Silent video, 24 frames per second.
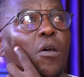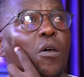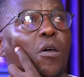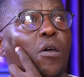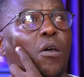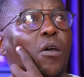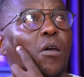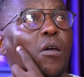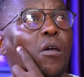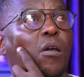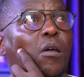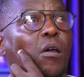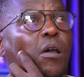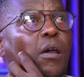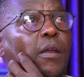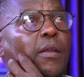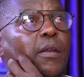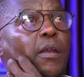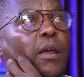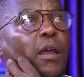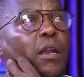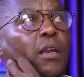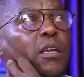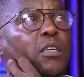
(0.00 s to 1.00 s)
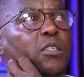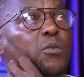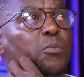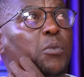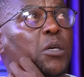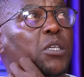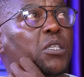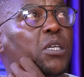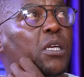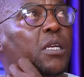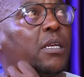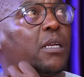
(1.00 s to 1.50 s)
And
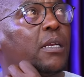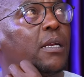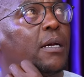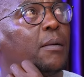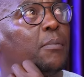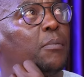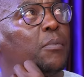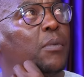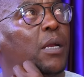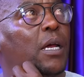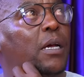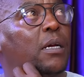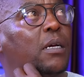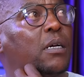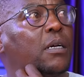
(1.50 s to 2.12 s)
especially now, I'm